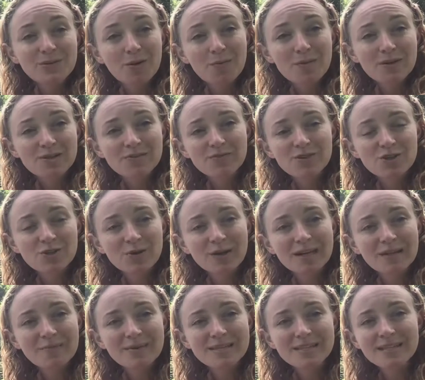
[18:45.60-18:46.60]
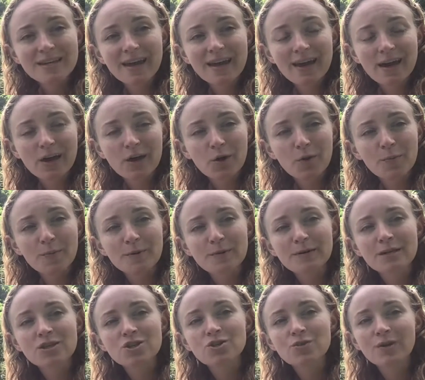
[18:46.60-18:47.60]
much for joining me today. I hope you
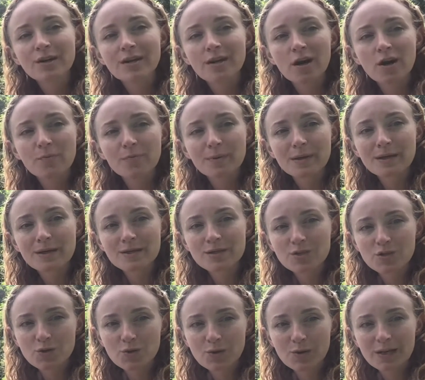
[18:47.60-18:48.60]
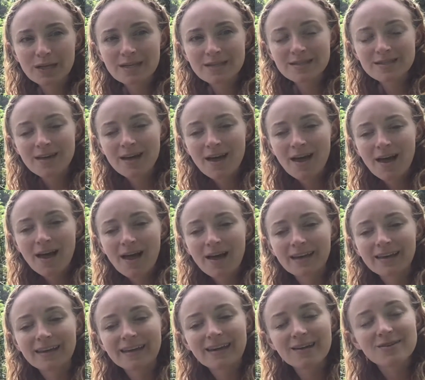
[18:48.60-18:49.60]
enjoyed our bee stories,
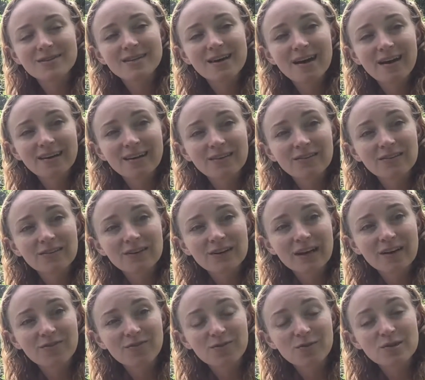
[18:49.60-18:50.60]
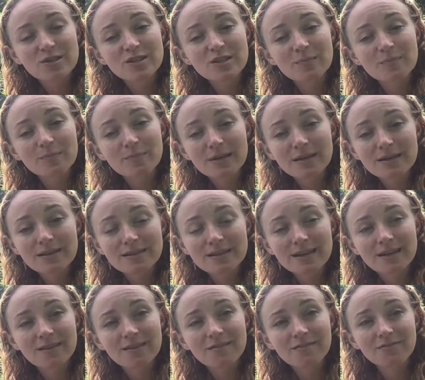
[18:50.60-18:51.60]
and get outside and look for some bees
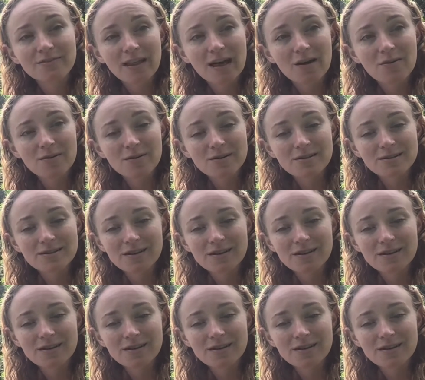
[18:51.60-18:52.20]
in the flowers.